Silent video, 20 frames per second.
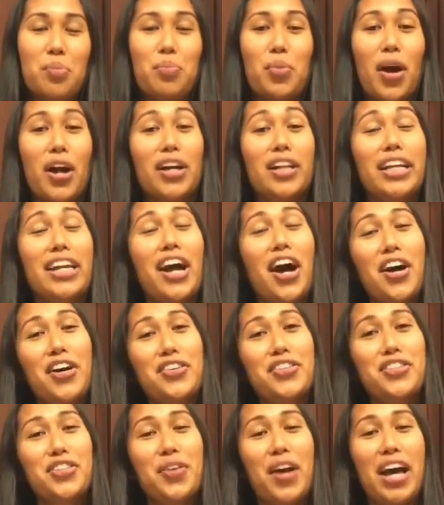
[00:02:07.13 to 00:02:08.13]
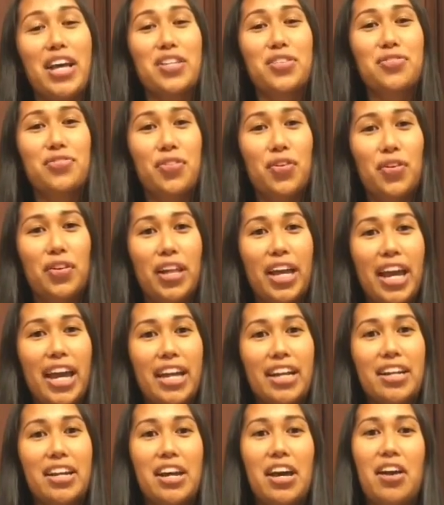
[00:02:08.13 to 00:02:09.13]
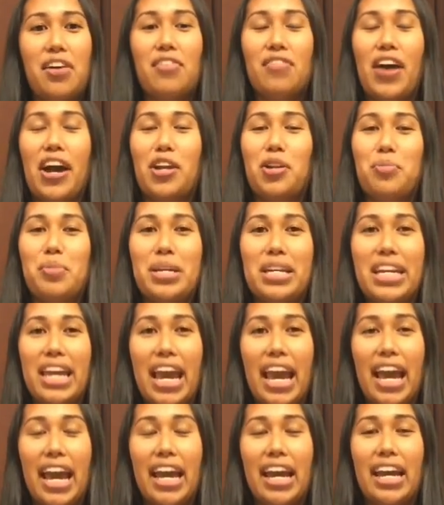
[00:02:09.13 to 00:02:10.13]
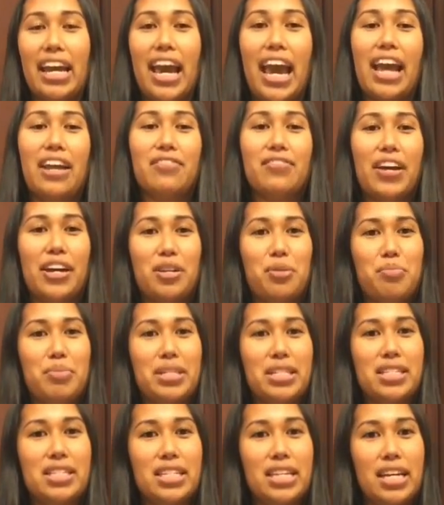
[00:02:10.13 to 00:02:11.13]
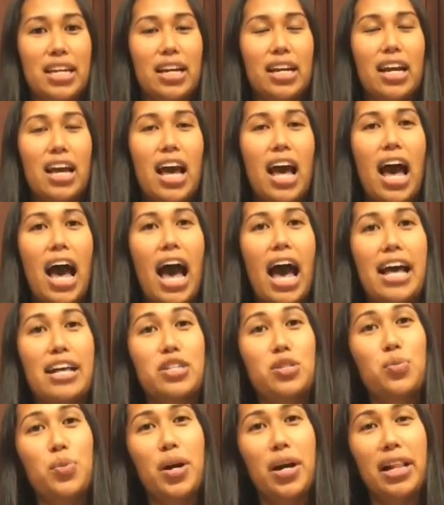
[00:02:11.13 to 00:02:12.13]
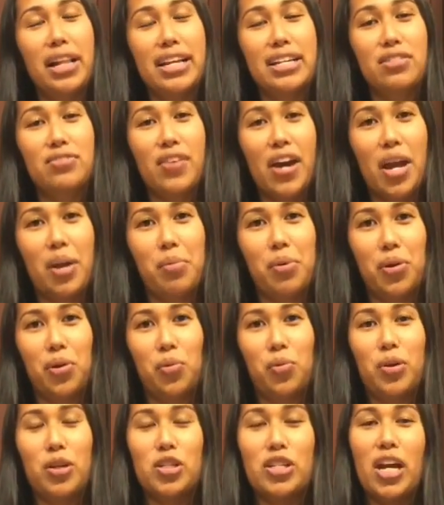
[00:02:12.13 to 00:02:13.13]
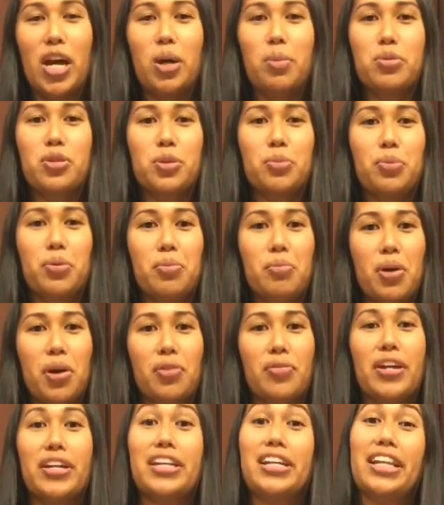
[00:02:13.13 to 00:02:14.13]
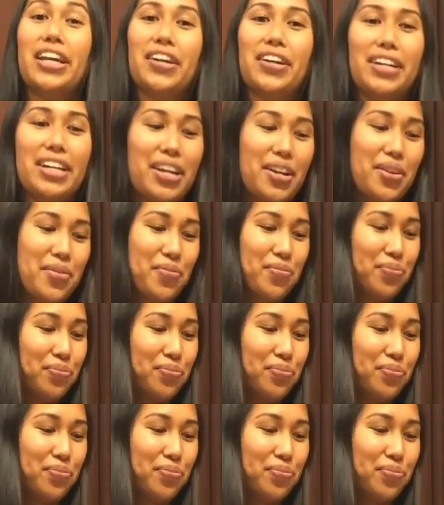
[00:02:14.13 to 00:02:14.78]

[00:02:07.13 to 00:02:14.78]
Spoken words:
Broccoli also has folate, vitamin K, and vitamin C, as well as fiber, which helps to promote regularity.